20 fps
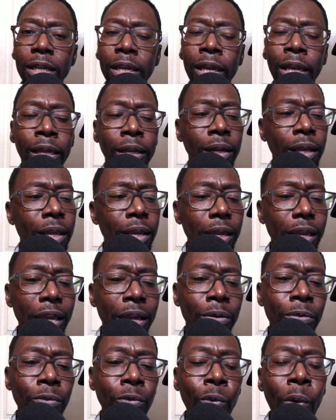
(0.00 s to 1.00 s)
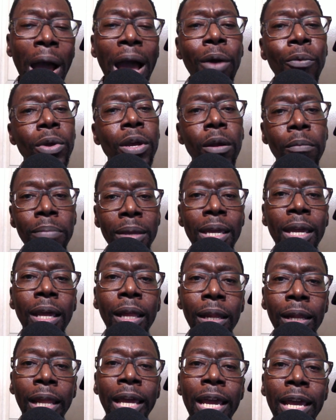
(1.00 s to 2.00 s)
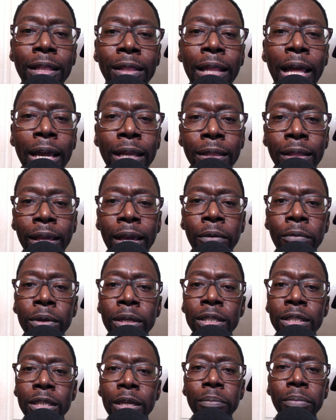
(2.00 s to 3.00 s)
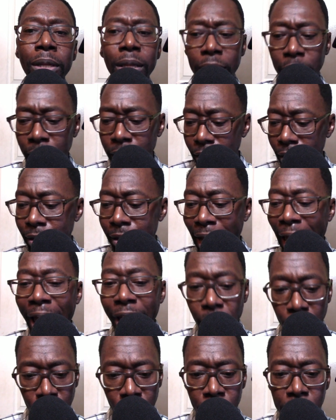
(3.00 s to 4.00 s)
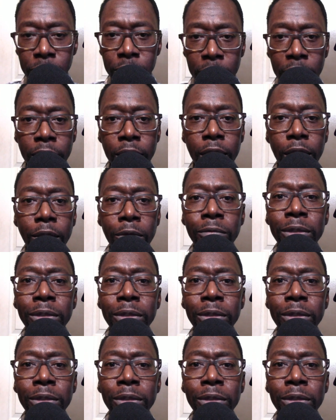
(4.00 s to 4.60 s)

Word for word: And and while we are being led like that, we simply look down on one another.